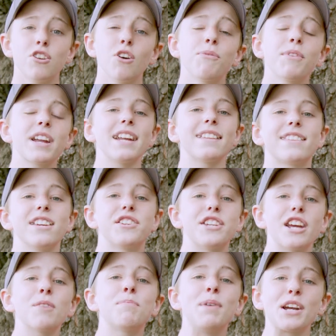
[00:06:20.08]
Don't forget to
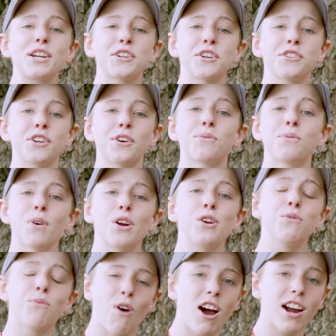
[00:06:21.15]
share pictures of where
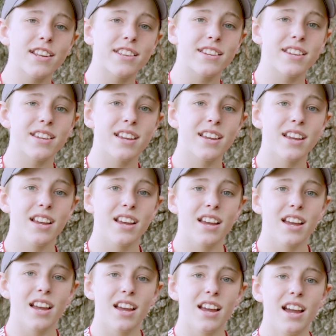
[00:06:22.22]
you've walked,
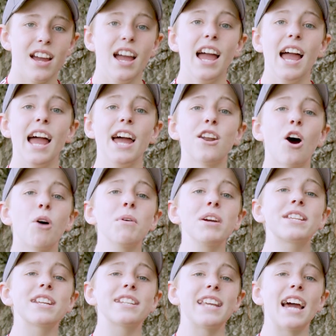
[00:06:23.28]
and
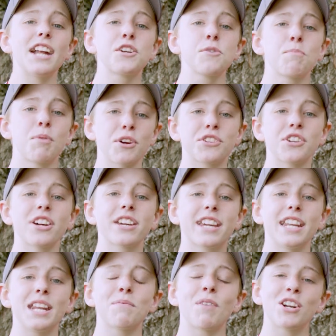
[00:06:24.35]
always attach your personal
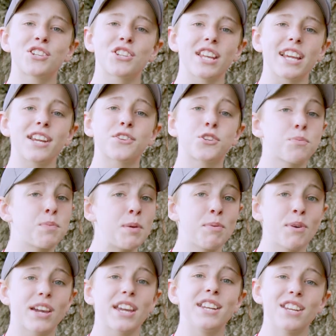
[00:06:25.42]
Kidney March link so
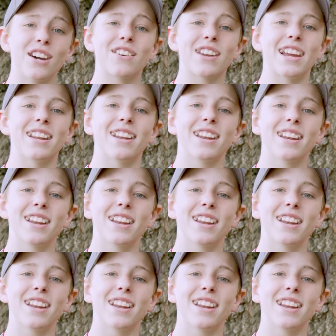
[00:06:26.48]
people can donate.